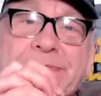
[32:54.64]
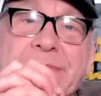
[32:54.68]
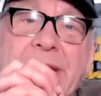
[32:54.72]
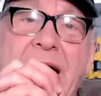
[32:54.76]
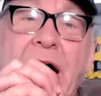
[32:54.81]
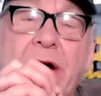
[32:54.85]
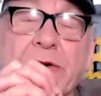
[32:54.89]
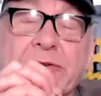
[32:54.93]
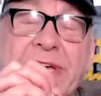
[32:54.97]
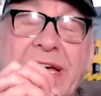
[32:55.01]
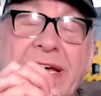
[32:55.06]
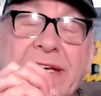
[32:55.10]

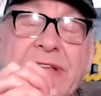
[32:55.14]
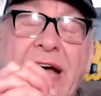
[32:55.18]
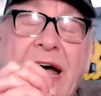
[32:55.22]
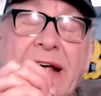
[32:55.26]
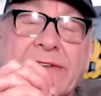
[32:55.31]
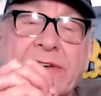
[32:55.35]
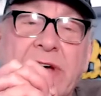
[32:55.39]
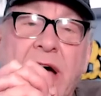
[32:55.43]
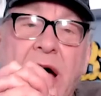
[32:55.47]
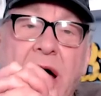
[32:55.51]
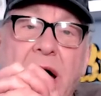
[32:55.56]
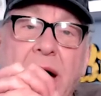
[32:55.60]
Outkick
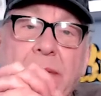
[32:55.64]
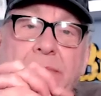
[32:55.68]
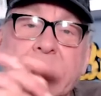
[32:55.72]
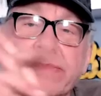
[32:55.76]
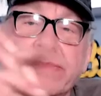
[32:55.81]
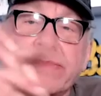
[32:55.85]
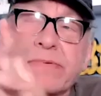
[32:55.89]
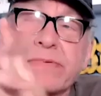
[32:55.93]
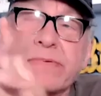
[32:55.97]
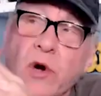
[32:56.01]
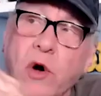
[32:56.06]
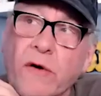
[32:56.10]
dot com,
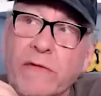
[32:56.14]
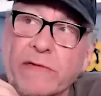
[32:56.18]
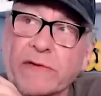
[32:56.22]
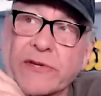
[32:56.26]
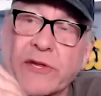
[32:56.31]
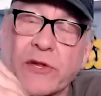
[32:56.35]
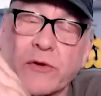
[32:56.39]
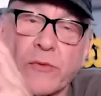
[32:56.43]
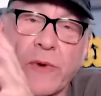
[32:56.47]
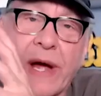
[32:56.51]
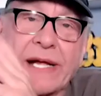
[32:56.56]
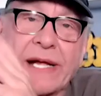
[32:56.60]
go over to
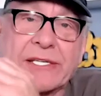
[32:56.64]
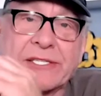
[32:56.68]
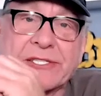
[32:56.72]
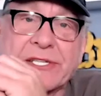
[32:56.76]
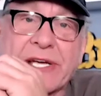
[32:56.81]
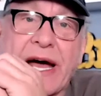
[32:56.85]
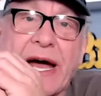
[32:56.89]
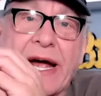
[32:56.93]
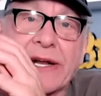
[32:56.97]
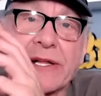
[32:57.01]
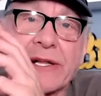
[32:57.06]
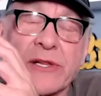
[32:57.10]
the right
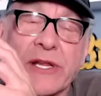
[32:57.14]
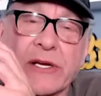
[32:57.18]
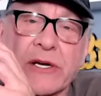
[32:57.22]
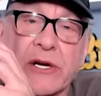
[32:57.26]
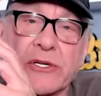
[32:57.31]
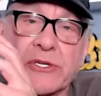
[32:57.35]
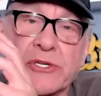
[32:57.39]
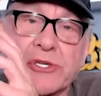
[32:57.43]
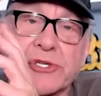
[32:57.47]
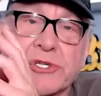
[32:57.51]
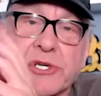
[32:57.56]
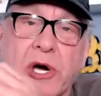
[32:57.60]
side, click
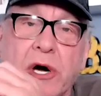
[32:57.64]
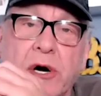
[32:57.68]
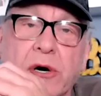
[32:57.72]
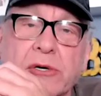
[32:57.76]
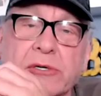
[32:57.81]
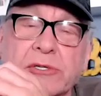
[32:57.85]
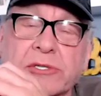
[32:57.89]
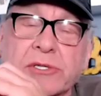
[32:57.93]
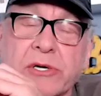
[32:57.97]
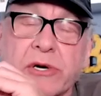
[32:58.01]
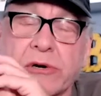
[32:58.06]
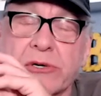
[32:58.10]
on
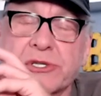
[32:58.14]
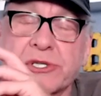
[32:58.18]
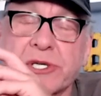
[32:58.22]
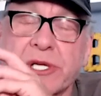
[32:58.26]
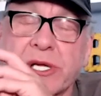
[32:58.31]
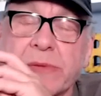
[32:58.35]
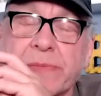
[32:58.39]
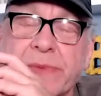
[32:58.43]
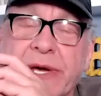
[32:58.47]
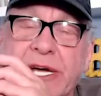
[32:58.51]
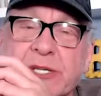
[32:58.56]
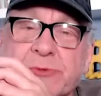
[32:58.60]
shows, Curt
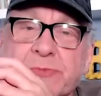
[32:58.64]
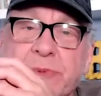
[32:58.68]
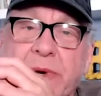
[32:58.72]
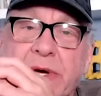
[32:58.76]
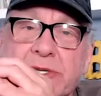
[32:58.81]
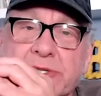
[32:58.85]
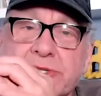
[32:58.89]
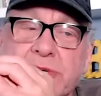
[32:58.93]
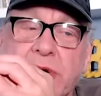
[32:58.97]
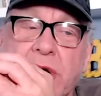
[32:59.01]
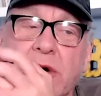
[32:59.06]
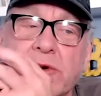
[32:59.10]
Schilling Baseball
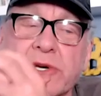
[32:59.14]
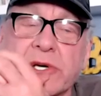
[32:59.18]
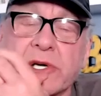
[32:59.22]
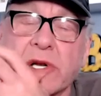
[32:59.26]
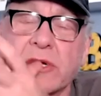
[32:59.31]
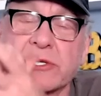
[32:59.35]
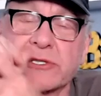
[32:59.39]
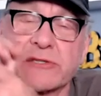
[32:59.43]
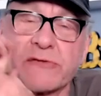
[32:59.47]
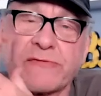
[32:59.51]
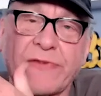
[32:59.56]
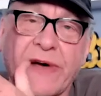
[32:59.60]
Show. You can
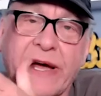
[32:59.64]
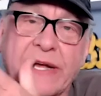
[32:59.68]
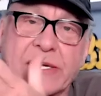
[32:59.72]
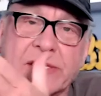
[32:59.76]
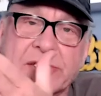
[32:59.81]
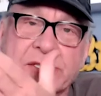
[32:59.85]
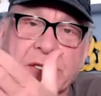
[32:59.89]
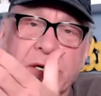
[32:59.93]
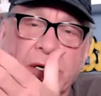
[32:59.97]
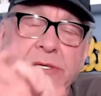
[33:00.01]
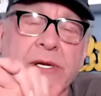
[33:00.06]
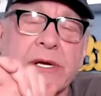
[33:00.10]
also find
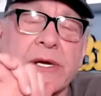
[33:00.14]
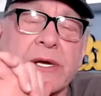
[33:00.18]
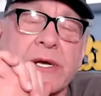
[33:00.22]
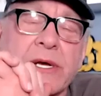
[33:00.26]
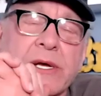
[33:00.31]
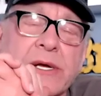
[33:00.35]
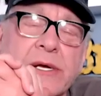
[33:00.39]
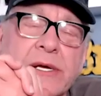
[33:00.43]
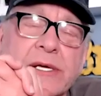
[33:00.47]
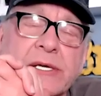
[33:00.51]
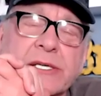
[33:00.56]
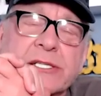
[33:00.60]
us on
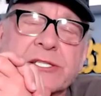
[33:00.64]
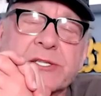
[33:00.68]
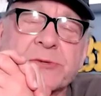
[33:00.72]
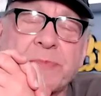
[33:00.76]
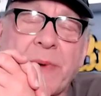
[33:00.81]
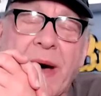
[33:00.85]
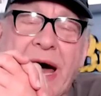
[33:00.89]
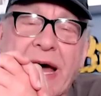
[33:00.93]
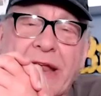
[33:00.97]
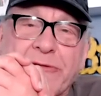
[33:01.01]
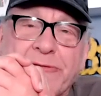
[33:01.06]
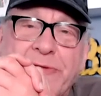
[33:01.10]

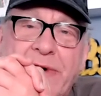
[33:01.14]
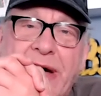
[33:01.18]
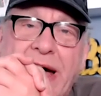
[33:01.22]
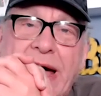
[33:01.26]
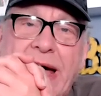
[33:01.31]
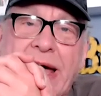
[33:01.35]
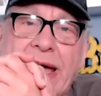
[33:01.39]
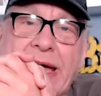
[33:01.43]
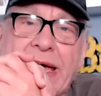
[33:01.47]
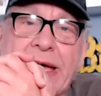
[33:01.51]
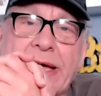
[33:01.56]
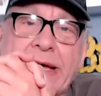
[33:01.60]

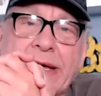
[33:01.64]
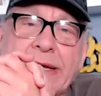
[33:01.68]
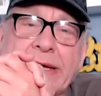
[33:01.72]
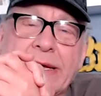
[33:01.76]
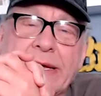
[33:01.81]
Spotify.